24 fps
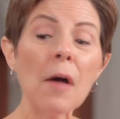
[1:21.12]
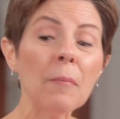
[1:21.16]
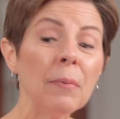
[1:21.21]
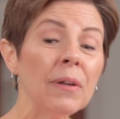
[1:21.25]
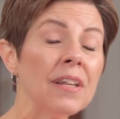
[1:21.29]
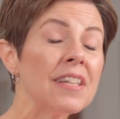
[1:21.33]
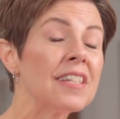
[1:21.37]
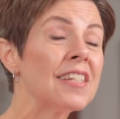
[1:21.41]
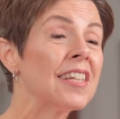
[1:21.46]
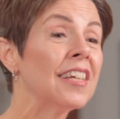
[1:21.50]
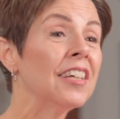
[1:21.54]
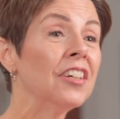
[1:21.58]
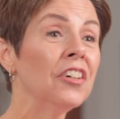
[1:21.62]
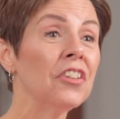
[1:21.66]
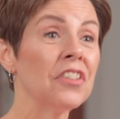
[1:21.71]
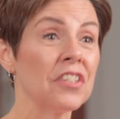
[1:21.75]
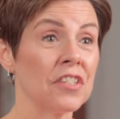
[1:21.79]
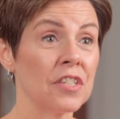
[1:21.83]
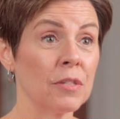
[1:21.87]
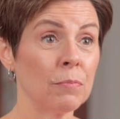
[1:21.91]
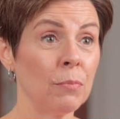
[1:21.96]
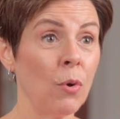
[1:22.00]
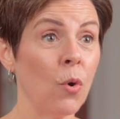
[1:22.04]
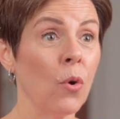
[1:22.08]
up until
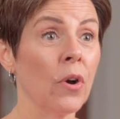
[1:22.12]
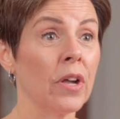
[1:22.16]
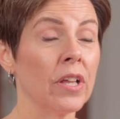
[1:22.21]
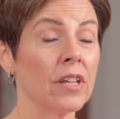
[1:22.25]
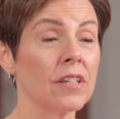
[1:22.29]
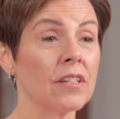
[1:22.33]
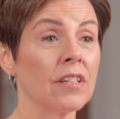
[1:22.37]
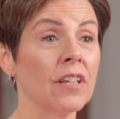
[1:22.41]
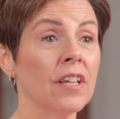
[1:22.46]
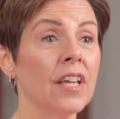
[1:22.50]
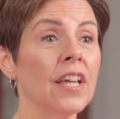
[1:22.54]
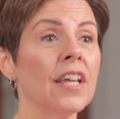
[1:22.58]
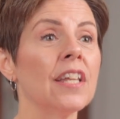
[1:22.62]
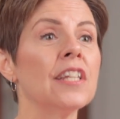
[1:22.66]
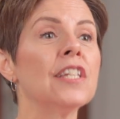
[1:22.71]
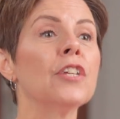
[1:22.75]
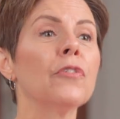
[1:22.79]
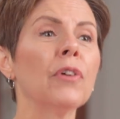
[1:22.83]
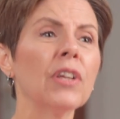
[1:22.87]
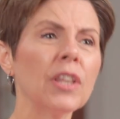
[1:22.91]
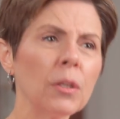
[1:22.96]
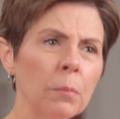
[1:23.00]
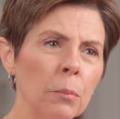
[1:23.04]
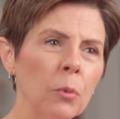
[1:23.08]
this point,
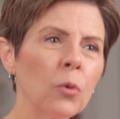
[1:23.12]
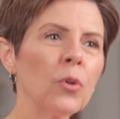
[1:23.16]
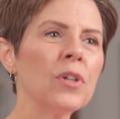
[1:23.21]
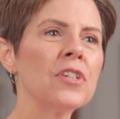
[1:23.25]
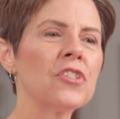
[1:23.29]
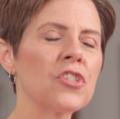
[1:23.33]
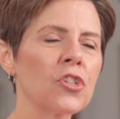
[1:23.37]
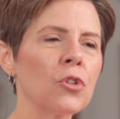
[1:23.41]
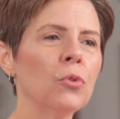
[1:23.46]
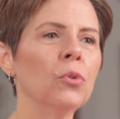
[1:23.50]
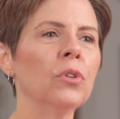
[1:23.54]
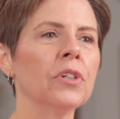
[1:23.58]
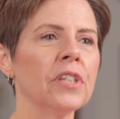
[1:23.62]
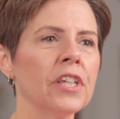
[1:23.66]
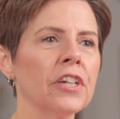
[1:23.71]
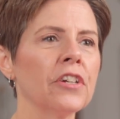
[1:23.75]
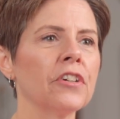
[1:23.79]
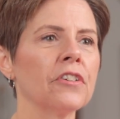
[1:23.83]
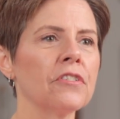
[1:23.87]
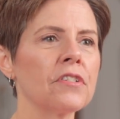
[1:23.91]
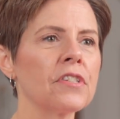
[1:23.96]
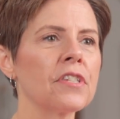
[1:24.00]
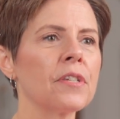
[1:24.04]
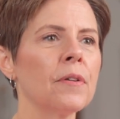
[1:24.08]
during the preschool
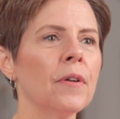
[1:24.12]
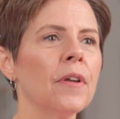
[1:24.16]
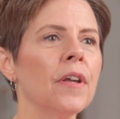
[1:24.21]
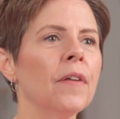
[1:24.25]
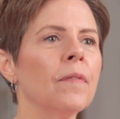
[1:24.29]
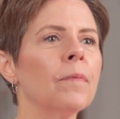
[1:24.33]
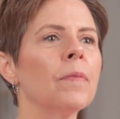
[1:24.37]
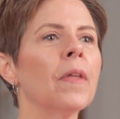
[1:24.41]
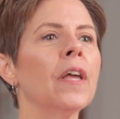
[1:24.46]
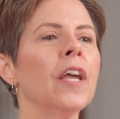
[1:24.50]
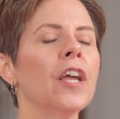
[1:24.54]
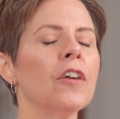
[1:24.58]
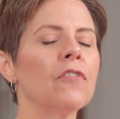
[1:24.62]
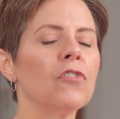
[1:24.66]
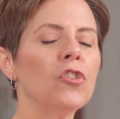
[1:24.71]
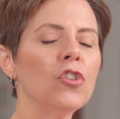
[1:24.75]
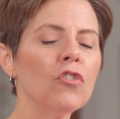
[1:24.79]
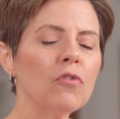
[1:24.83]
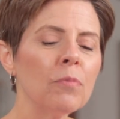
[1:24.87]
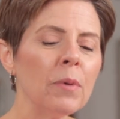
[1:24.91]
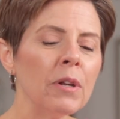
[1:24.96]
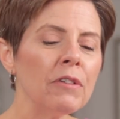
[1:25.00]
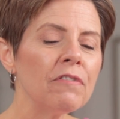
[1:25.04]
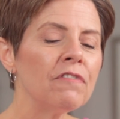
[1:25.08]
years, if
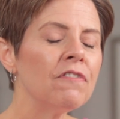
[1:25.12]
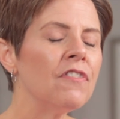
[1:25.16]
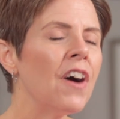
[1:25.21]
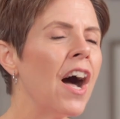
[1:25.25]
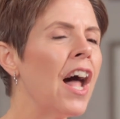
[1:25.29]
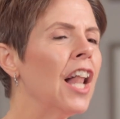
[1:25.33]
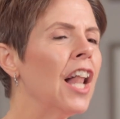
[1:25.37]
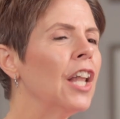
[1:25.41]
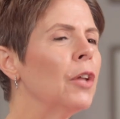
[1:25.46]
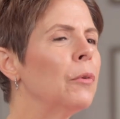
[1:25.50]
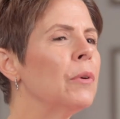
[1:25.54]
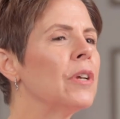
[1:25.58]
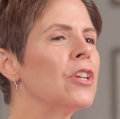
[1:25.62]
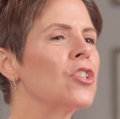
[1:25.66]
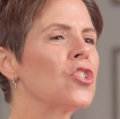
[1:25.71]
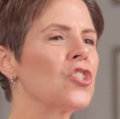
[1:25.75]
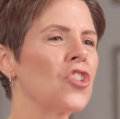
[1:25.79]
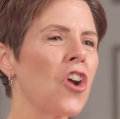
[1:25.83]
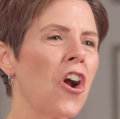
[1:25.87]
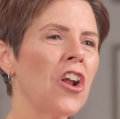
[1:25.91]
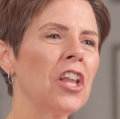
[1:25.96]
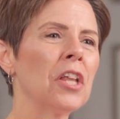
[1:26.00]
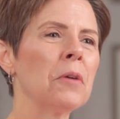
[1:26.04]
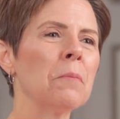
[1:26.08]
you've been following
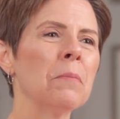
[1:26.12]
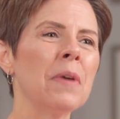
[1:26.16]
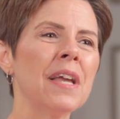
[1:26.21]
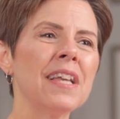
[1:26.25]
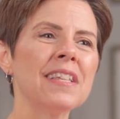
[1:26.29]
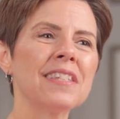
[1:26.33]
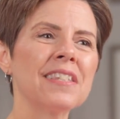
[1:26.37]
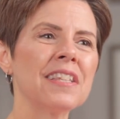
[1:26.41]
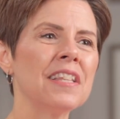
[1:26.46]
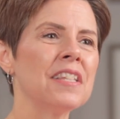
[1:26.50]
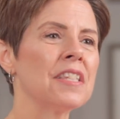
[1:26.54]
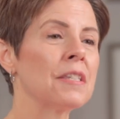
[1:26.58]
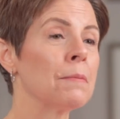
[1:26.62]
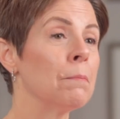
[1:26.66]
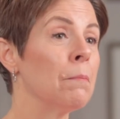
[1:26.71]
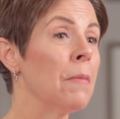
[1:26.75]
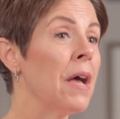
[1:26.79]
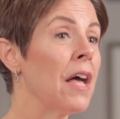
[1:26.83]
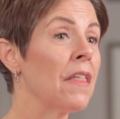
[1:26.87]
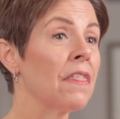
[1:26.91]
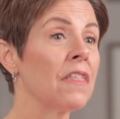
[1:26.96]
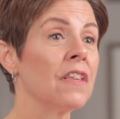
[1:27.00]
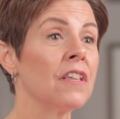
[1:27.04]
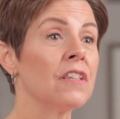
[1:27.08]
Charlotte Mason's
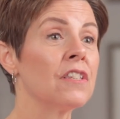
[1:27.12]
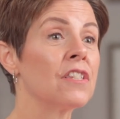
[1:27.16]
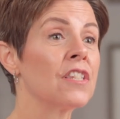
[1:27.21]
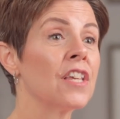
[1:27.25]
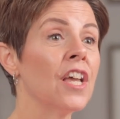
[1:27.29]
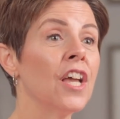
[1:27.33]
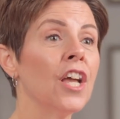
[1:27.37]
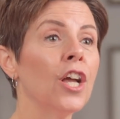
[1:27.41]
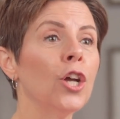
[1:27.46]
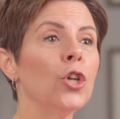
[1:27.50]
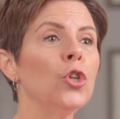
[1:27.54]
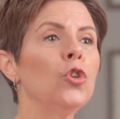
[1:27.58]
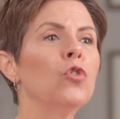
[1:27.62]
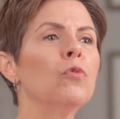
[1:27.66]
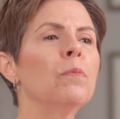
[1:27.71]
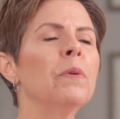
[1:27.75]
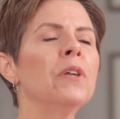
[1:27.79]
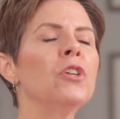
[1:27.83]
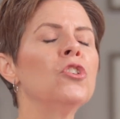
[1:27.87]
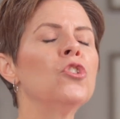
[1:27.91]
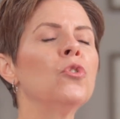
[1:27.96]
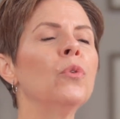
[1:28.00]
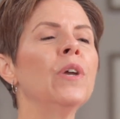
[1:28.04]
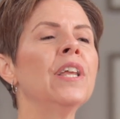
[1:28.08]
methods, you've
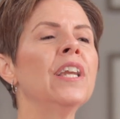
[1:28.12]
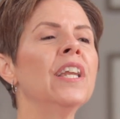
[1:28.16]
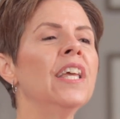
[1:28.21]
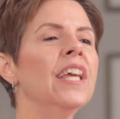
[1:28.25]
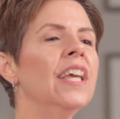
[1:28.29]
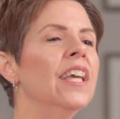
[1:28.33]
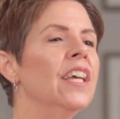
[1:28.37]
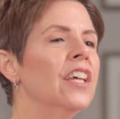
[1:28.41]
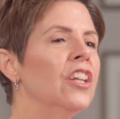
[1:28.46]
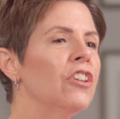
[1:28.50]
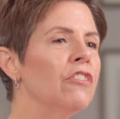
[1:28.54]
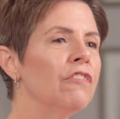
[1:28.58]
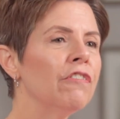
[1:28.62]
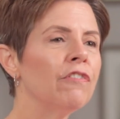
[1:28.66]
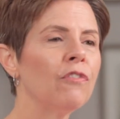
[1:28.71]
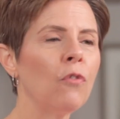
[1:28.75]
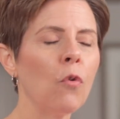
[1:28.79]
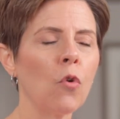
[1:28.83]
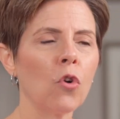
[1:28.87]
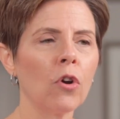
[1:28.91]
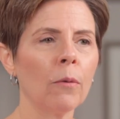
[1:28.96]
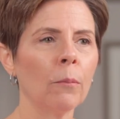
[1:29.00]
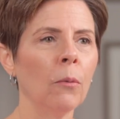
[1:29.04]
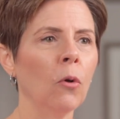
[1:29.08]
been doing
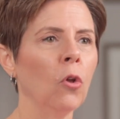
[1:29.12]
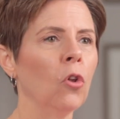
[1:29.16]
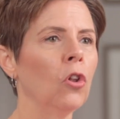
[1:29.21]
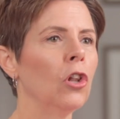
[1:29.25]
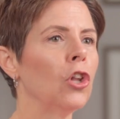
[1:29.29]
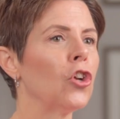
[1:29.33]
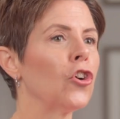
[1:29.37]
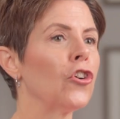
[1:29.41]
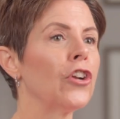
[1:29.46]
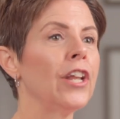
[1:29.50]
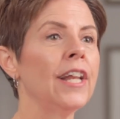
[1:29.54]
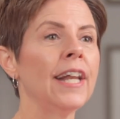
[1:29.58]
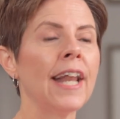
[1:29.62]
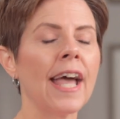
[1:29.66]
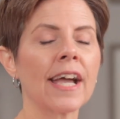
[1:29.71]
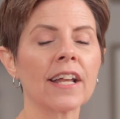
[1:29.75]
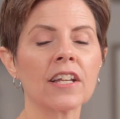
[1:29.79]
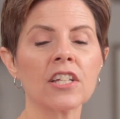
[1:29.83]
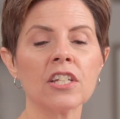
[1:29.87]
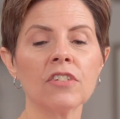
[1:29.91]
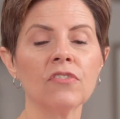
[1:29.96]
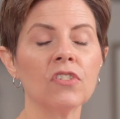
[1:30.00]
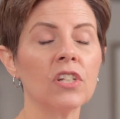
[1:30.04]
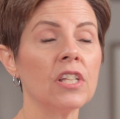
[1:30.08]
informal learning
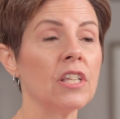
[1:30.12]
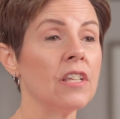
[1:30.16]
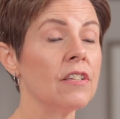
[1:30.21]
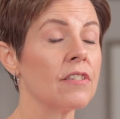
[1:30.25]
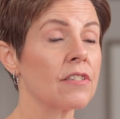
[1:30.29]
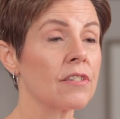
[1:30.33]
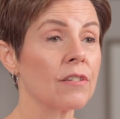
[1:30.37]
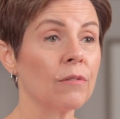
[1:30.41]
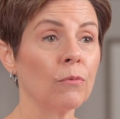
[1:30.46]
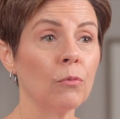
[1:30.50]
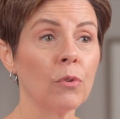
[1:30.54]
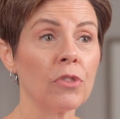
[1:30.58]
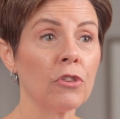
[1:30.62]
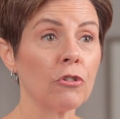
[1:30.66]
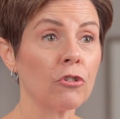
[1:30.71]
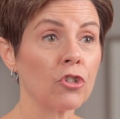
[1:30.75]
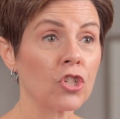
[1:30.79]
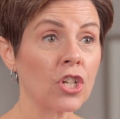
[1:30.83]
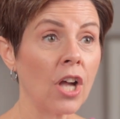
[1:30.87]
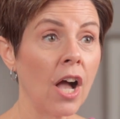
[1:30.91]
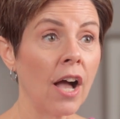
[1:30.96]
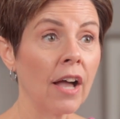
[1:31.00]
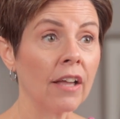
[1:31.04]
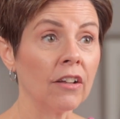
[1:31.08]
activities with your
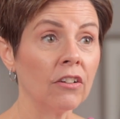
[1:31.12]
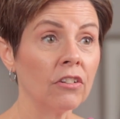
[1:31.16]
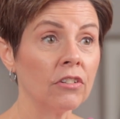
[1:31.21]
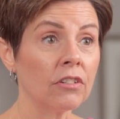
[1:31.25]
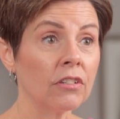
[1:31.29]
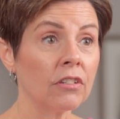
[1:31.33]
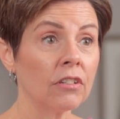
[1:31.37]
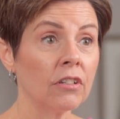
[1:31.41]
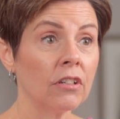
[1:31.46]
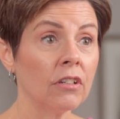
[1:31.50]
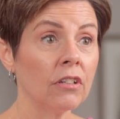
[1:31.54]
child.